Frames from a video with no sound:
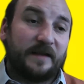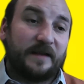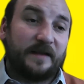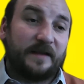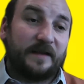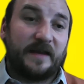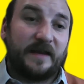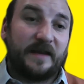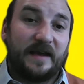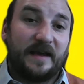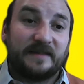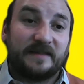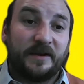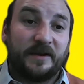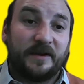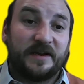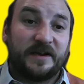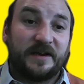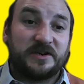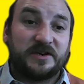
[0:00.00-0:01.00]
at the
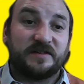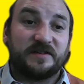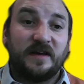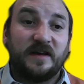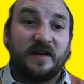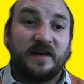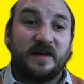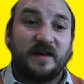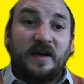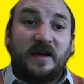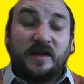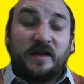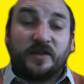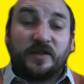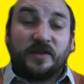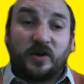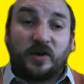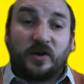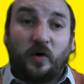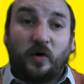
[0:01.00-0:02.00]
examinations.
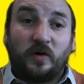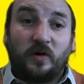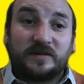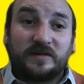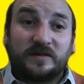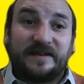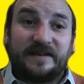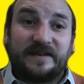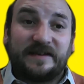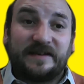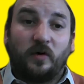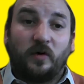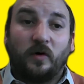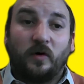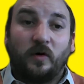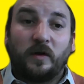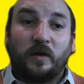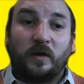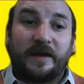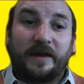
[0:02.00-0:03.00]
The course is
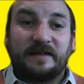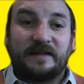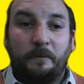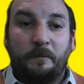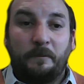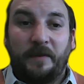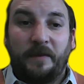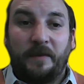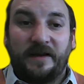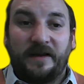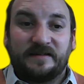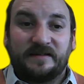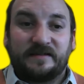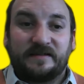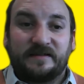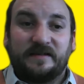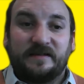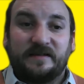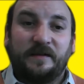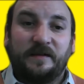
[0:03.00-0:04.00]
all exam
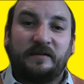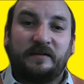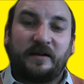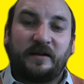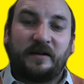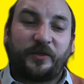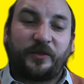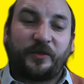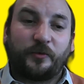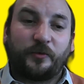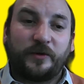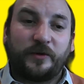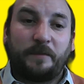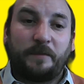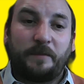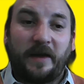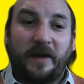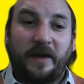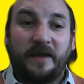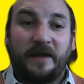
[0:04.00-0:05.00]
based, and there are
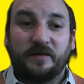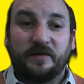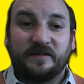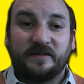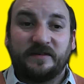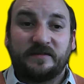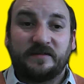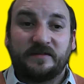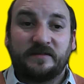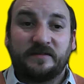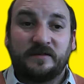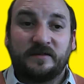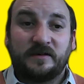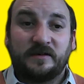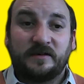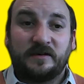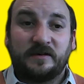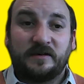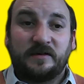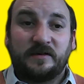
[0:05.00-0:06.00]
3 papers.
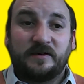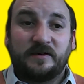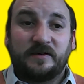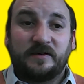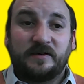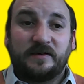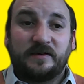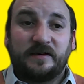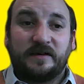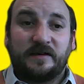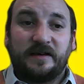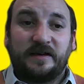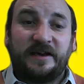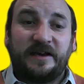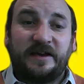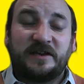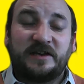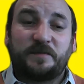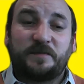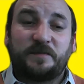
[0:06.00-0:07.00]

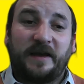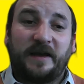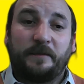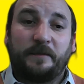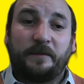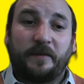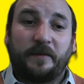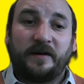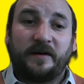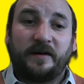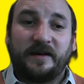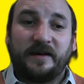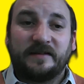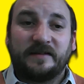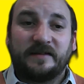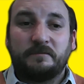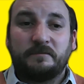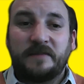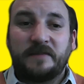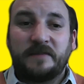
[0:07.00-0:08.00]
Each paper
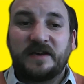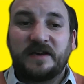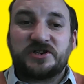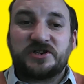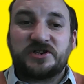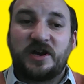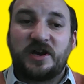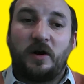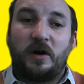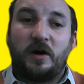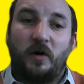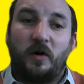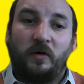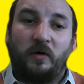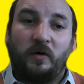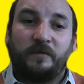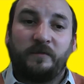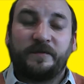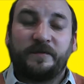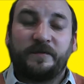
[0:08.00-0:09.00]
is a mixture
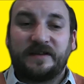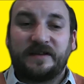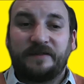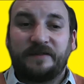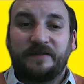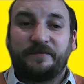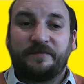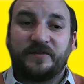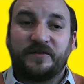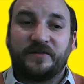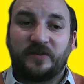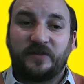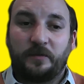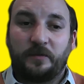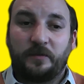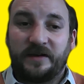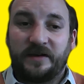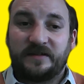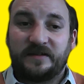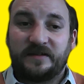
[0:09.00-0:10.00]
of different
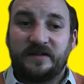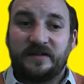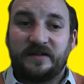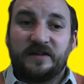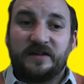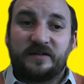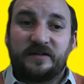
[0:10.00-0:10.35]
topics.